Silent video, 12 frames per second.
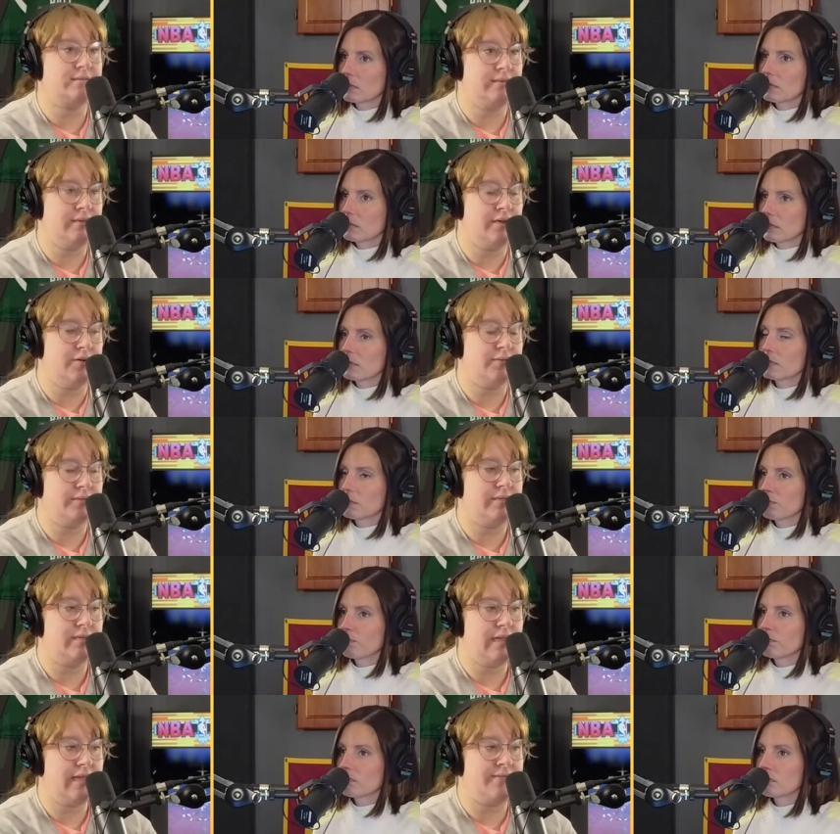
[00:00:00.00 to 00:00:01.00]
Speaker 1: you know,
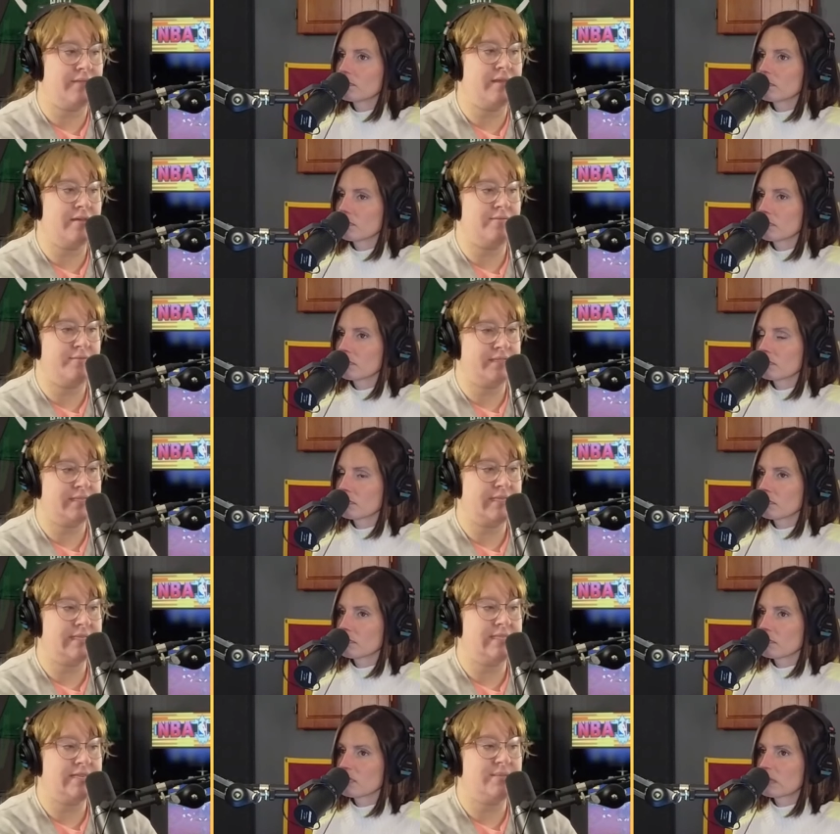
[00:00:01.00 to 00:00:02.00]
if the
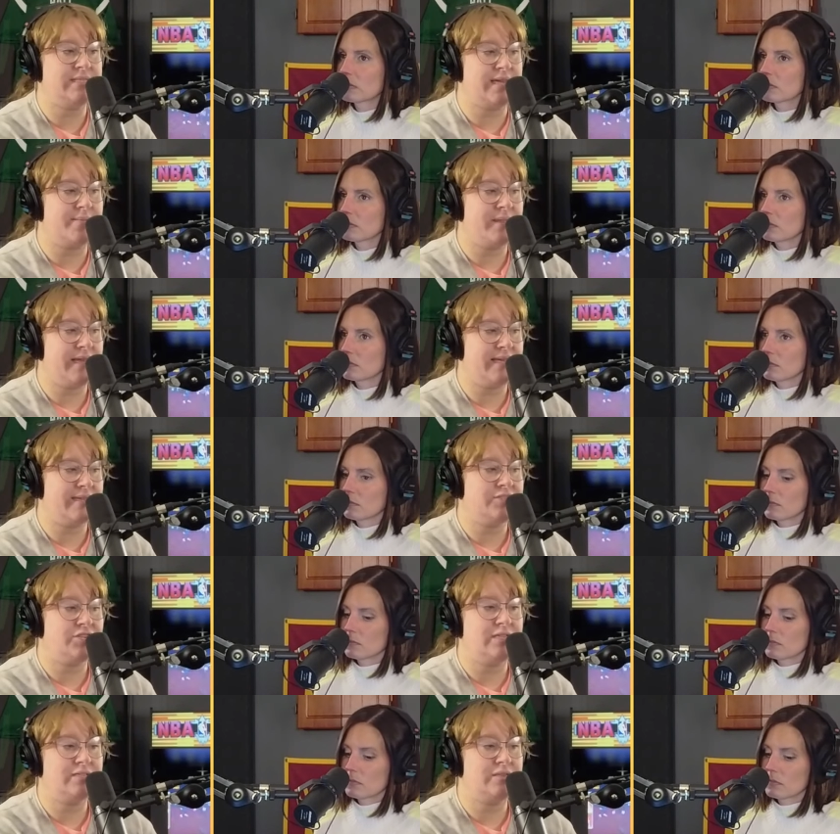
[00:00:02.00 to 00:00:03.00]
visiting team is up, they get the
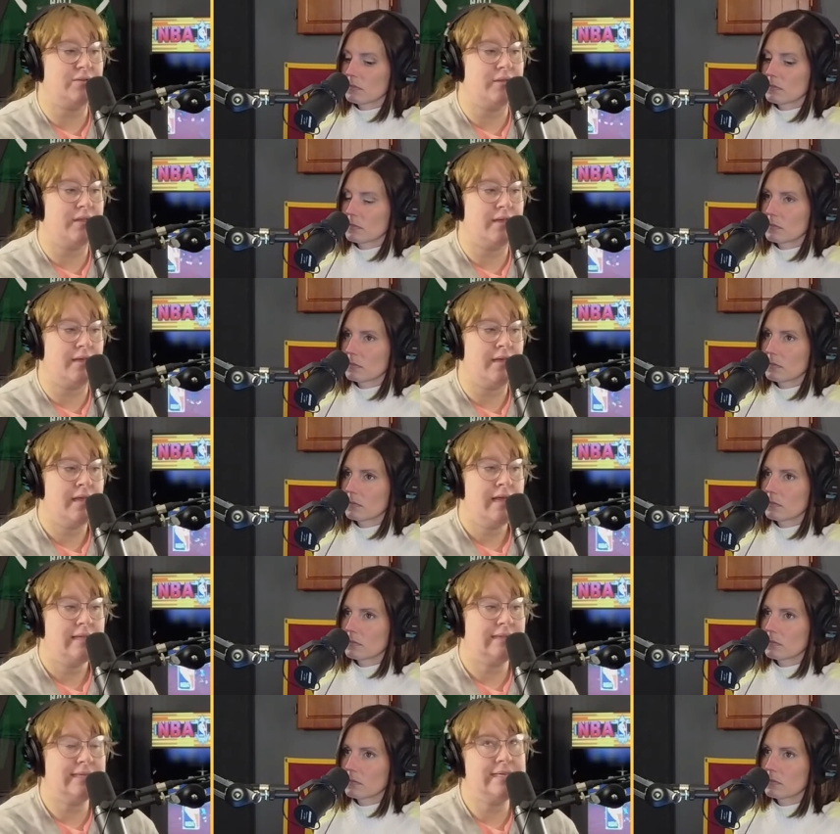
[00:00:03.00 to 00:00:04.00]
chance. So the
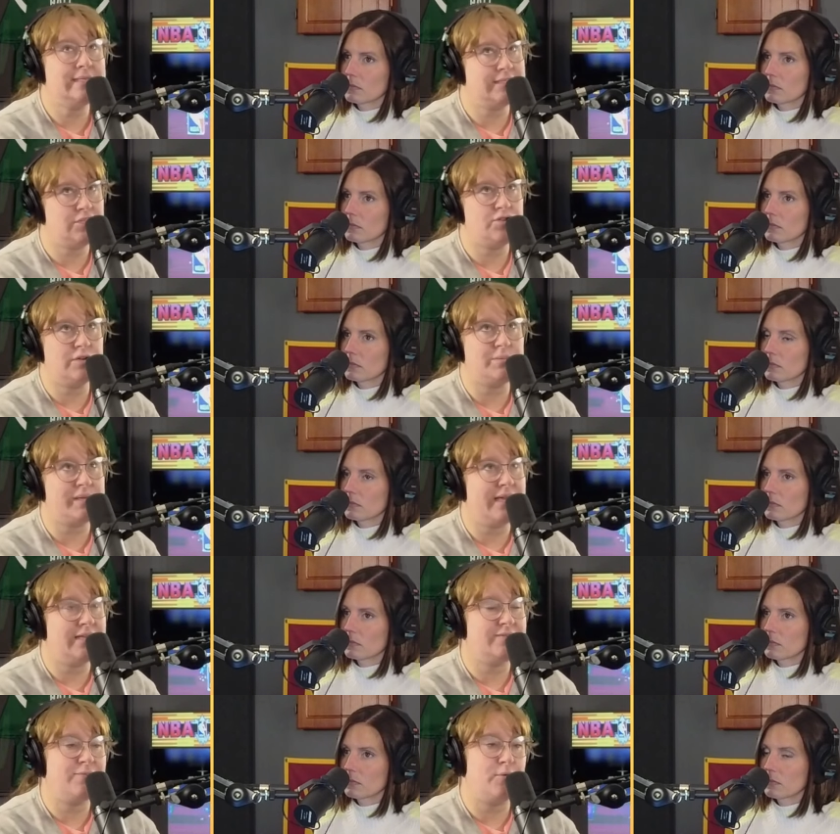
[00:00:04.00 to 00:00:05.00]
least you could play
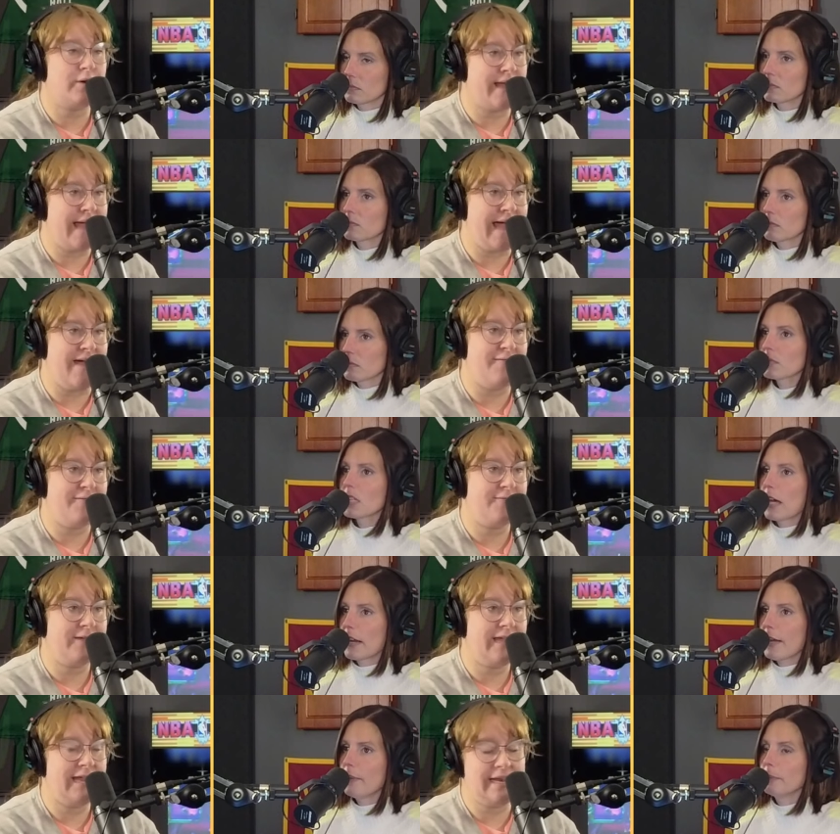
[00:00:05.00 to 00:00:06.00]
is four and a half. Got
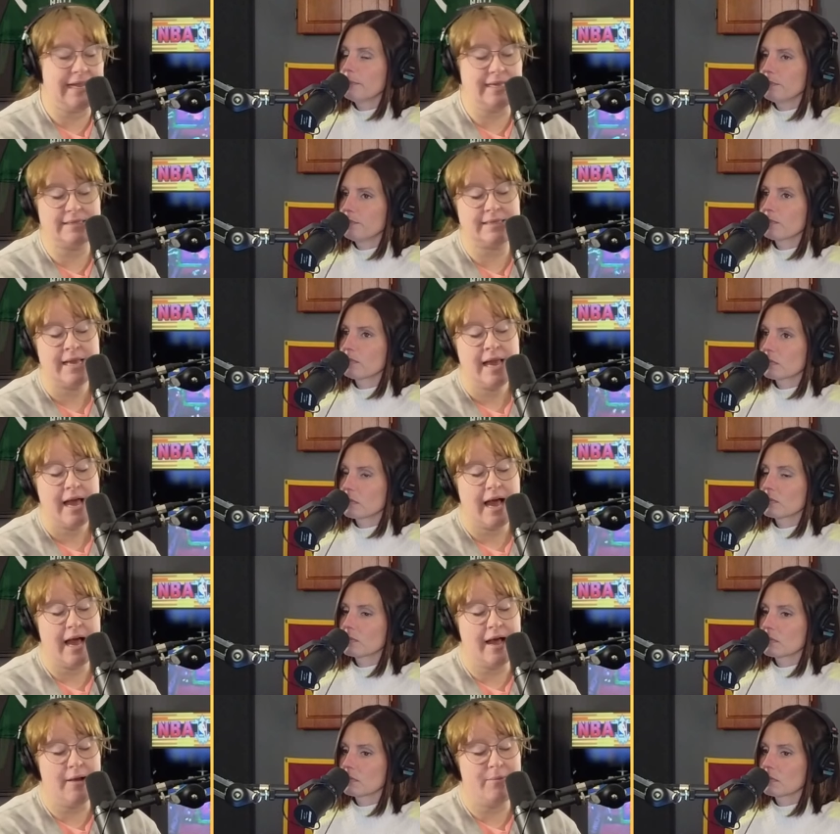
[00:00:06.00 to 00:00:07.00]
it. Innings.
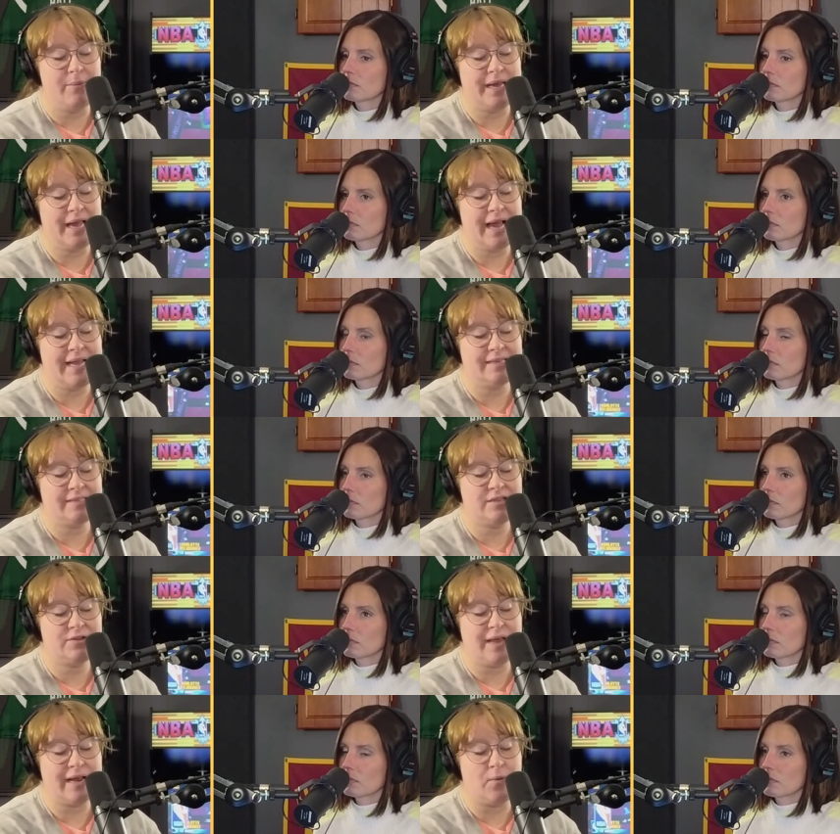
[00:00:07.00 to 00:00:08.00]
Um, but
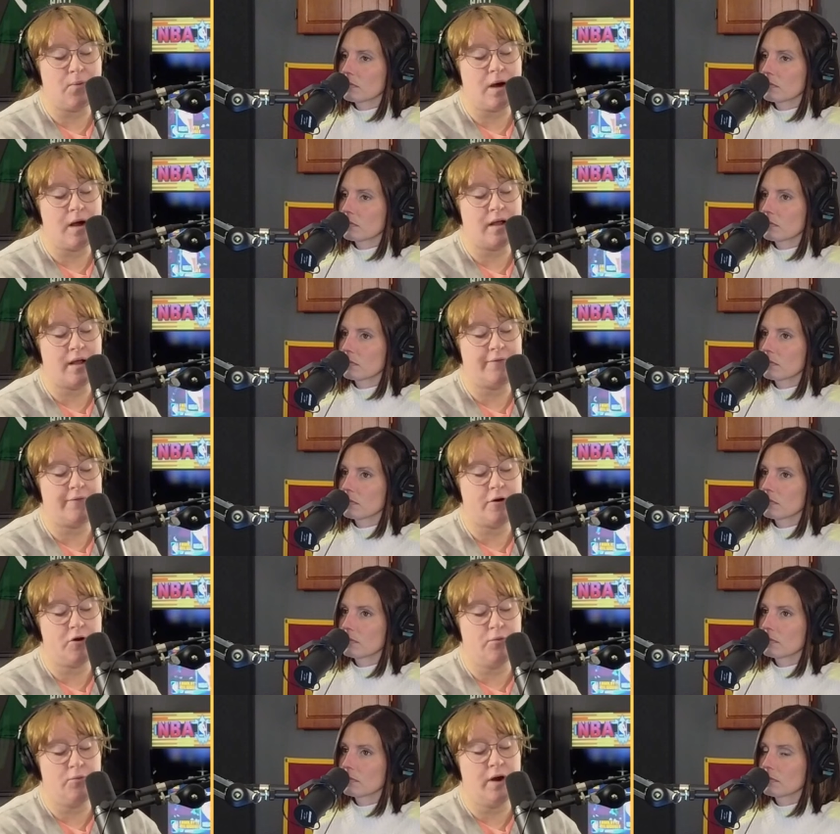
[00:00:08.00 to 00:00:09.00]
ISU had a walk off
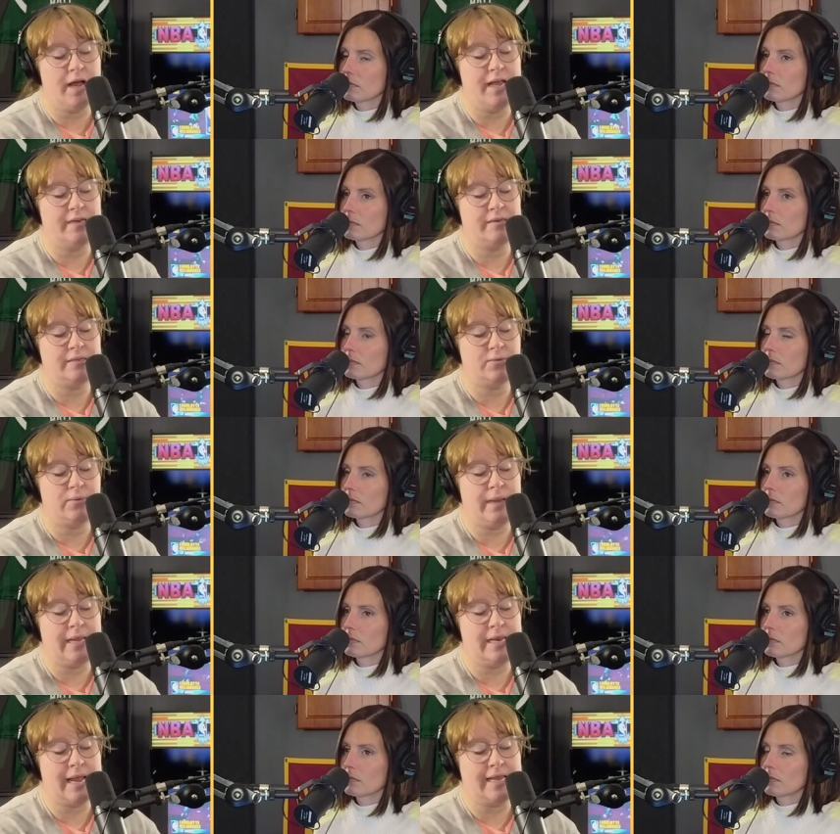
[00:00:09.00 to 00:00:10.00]
home run to
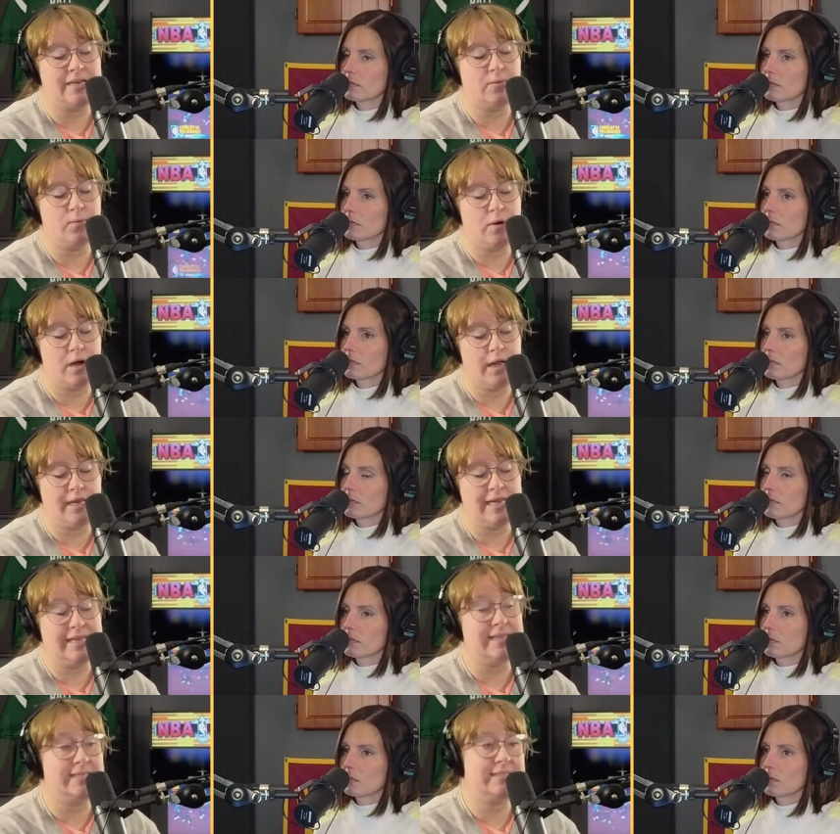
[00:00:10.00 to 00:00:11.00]
win nine to one
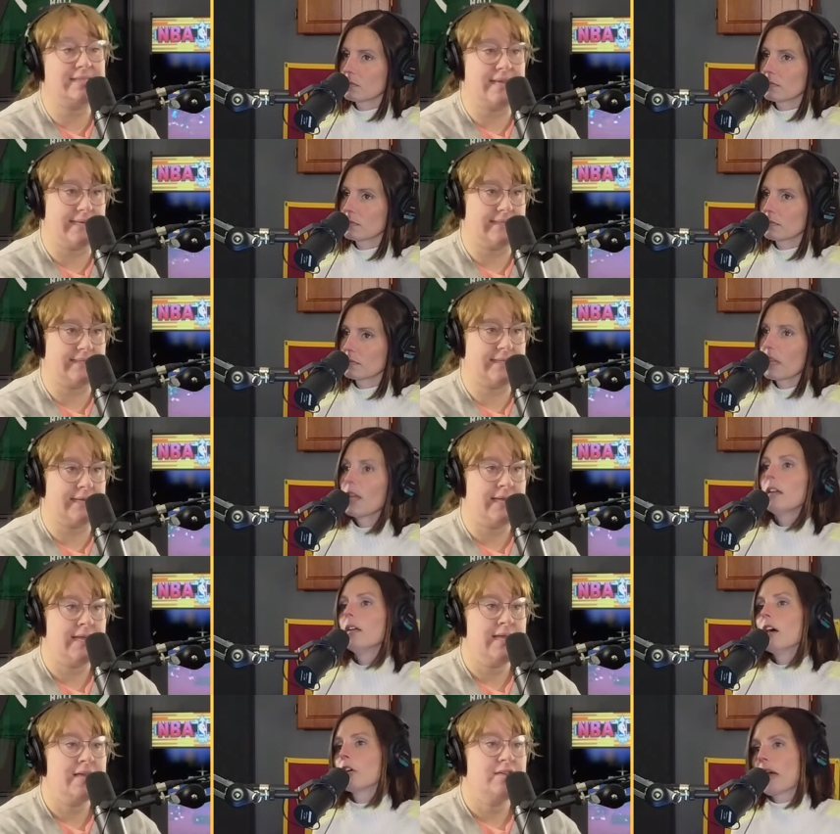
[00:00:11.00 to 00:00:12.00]
in the sixth.
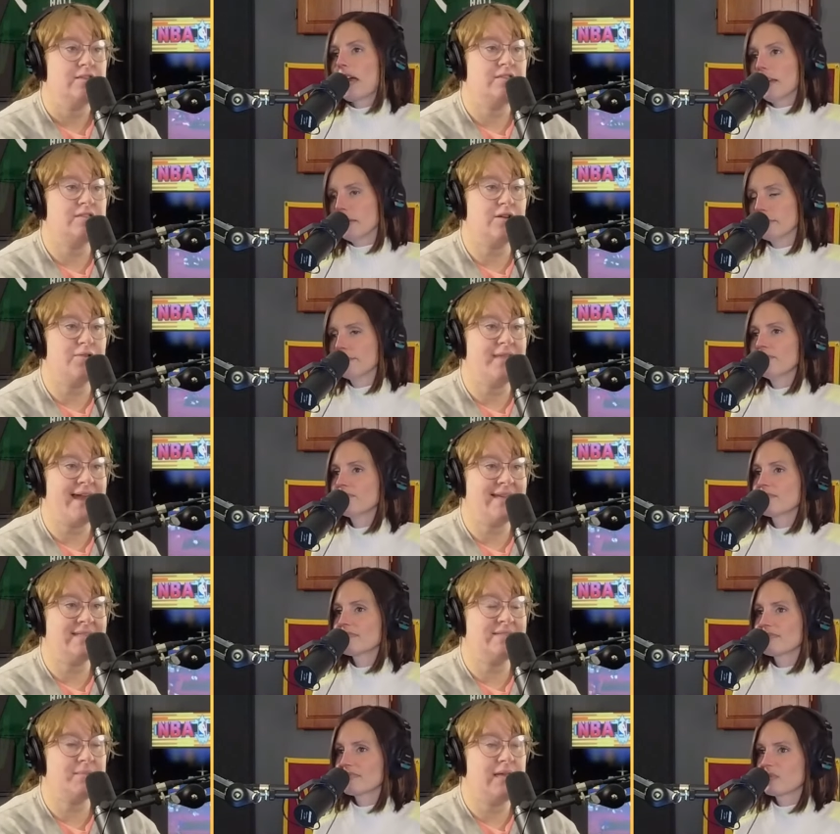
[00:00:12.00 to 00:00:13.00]
Okay. So that
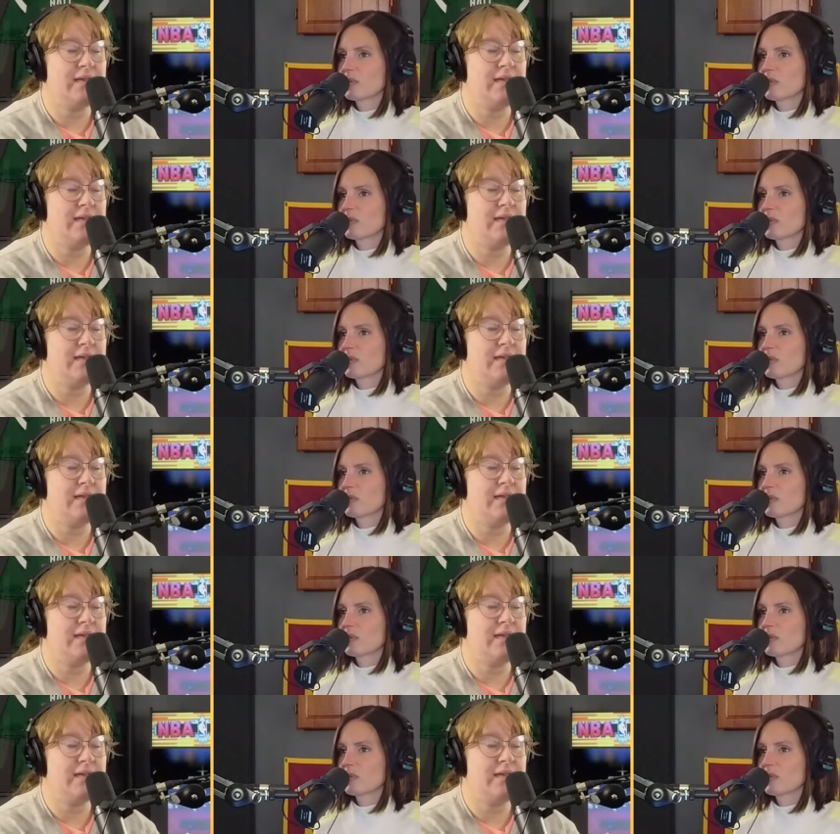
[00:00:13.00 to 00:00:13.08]
explains